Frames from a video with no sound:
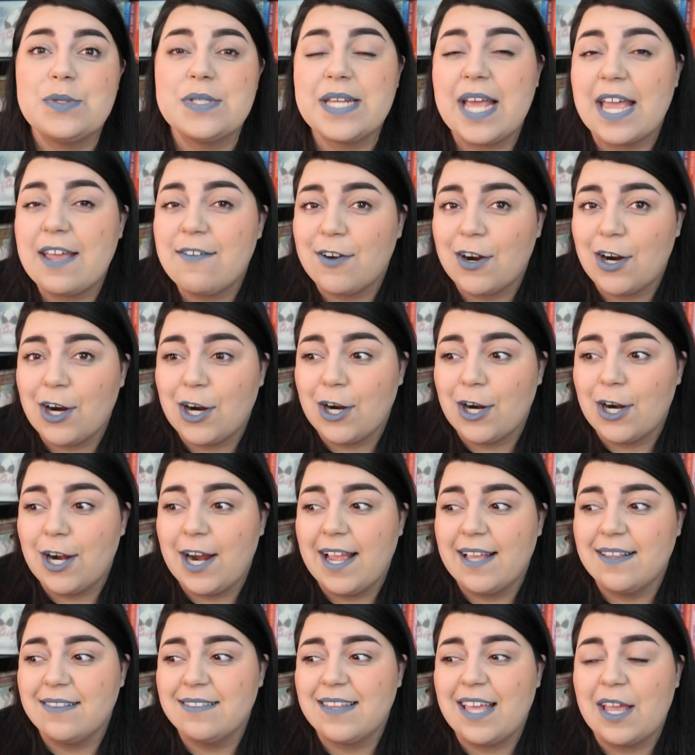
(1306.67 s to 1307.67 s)
save her
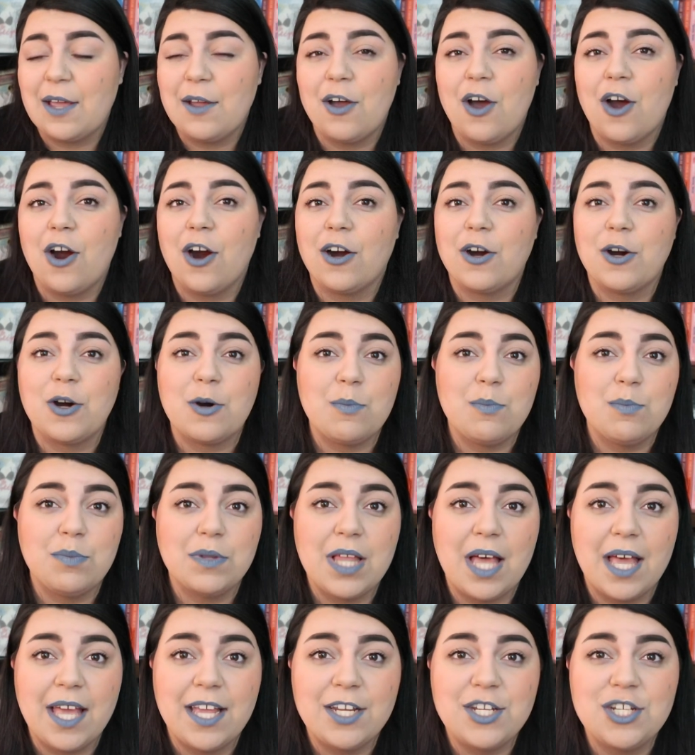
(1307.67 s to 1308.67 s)
and they are her
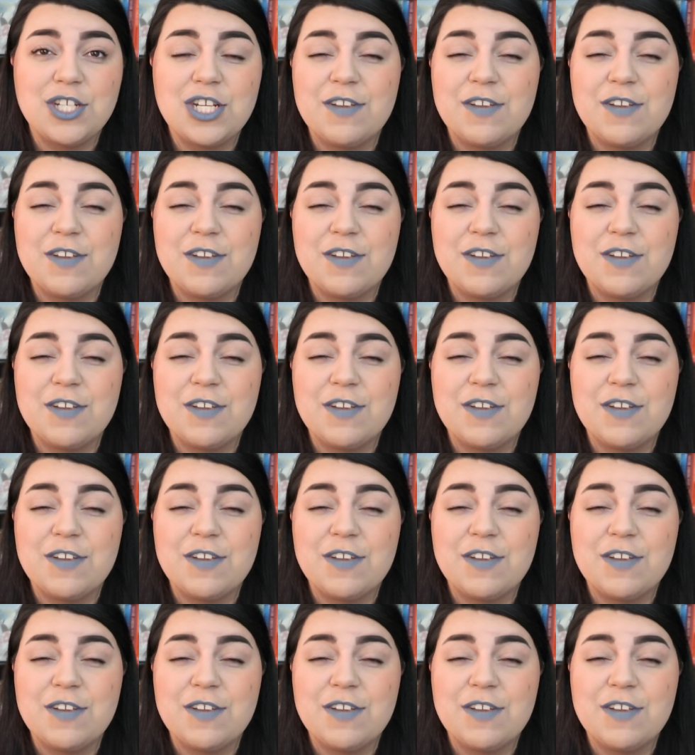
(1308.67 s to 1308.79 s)
blood.